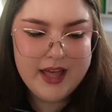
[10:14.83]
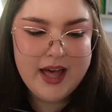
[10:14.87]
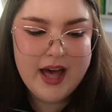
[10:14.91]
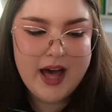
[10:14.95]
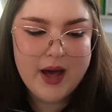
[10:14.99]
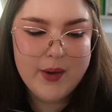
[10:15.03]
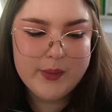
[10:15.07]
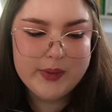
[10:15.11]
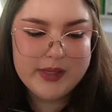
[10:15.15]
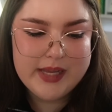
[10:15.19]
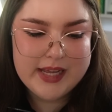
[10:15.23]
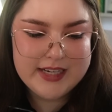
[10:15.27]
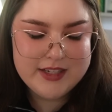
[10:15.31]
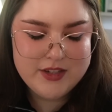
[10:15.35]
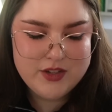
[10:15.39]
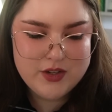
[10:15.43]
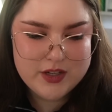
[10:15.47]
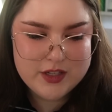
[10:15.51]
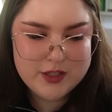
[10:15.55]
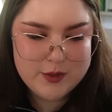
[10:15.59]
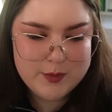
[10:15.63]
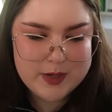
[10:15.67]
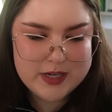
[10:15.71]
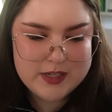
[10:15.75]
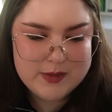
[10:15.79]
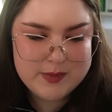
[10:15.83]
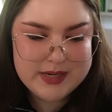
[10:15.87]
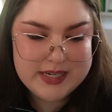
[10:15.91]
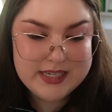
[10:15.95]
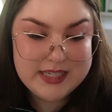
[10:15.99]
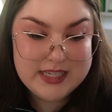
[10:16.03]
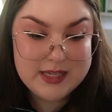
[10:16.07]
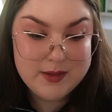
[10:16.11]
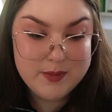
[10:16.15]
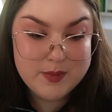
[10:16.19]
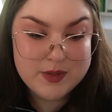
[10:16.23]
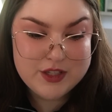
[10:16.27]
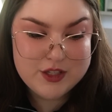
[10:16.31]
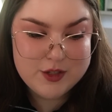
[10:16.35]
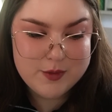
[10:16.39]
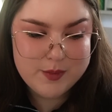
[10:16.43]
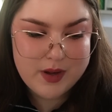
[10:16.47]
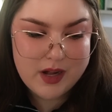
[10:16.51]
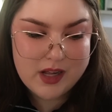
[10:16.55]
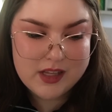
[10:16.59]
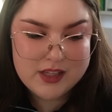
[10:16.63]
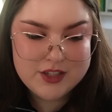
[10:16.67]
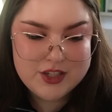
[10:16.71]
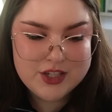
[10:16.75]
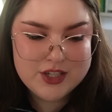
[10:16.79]
I would like to express my deepest
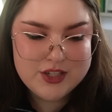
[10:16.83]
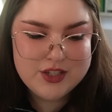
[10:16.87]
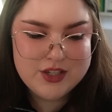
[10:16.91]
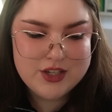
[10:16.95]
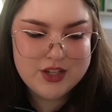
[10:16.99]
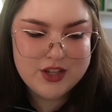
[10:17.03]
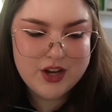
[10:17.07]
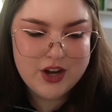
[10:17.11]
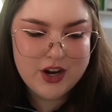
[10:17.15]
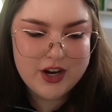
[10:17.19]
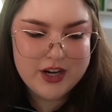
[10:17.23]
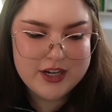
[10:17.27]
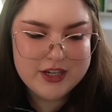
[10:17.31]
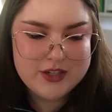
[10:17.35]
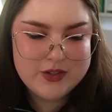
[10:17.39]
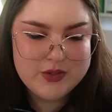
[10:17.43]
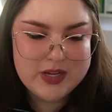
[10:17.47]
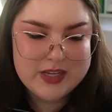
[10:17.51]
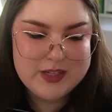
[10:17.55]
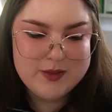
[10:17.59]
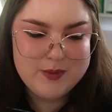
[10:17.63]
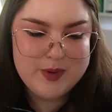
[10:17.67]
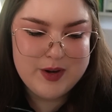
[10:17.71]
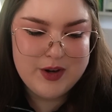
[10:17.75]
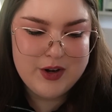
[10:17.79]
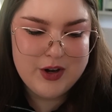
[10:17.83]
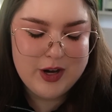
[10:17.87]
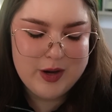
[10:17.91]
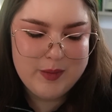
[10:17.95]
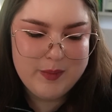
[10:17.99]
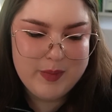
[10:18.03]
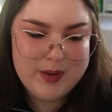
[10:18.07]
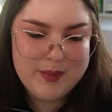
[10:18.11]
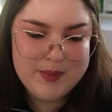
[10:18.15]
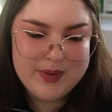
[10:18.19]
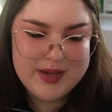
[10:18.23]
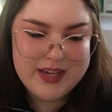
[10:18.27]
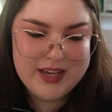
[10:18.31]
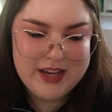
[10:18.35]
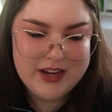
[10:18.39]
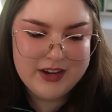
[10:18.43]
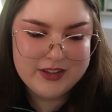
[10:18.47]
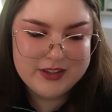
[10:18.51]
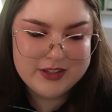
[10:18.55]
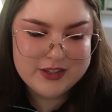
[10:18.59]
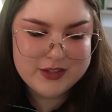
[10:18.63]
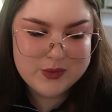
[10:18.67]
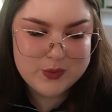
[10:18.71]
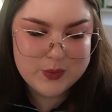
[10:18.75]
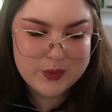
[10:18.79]
apologies to the artist who has been hurt by my
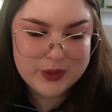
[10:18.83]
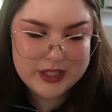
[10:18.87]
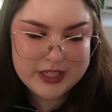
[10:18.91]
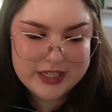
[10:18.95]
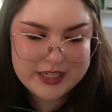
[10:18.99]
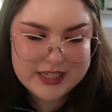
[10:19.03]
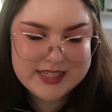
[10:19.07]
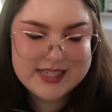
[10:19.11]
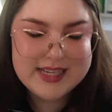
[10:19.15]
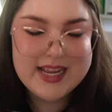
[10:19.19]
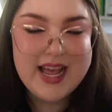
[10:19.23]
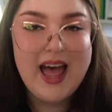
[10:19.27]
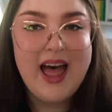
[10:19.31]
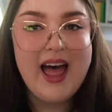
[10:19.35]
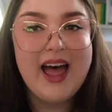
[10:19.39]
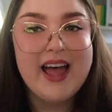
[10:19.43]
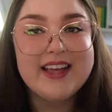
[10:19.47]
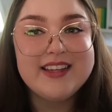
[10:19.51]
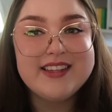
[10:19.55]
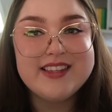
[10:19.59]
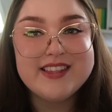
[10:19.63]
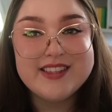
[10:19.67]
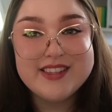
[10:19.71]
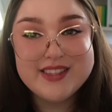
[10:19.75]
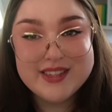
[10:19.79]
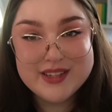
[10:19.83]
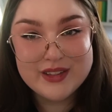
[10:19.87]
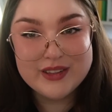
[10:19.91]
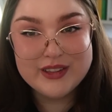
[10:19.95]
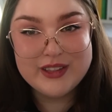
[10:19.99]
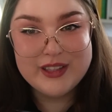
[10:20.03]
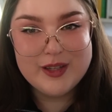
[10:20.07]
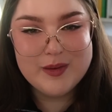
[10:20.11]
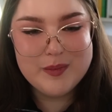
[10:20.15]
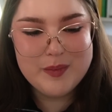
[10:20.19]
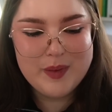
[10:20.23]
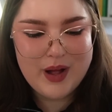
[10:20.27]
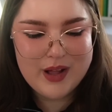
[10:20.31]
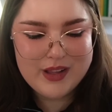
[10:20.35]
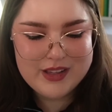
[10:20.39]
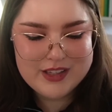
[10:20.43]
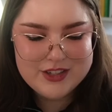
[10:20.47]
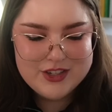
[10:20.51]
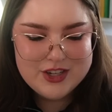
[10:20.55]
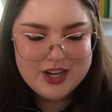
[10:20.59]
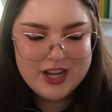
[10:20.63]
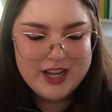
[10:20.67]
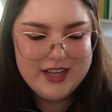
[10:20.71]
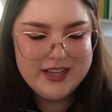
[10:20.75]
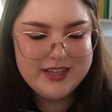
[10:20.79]
careless words. I sincerely
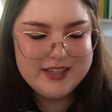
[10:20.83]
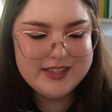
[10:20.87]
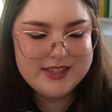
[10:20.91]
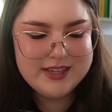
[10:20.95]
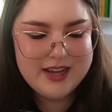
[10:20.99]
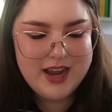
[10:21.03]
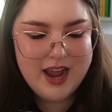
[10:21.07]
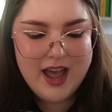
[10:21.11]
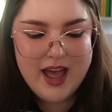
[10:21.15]
apologize.